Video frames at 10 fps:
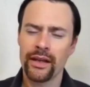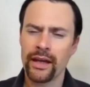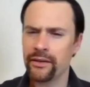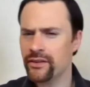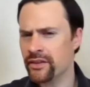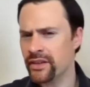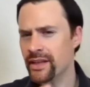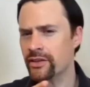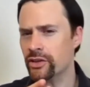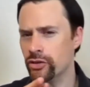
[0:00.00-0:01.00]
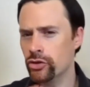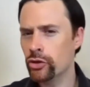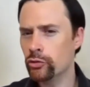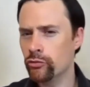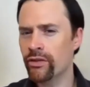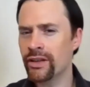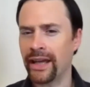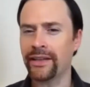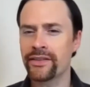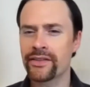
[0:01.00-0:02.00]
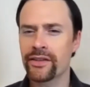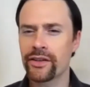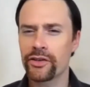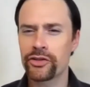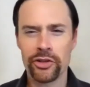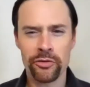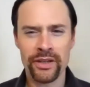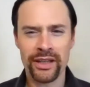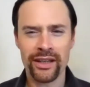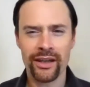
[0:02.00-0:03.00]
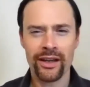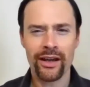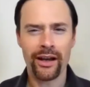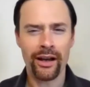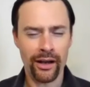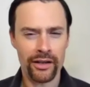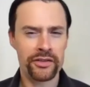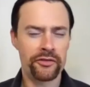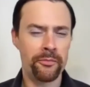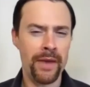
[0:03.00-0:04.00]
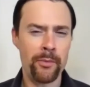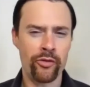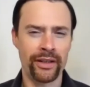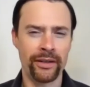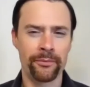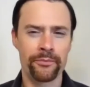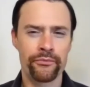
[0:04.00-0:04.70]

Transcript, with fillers: And these actually do relate to the art of memory.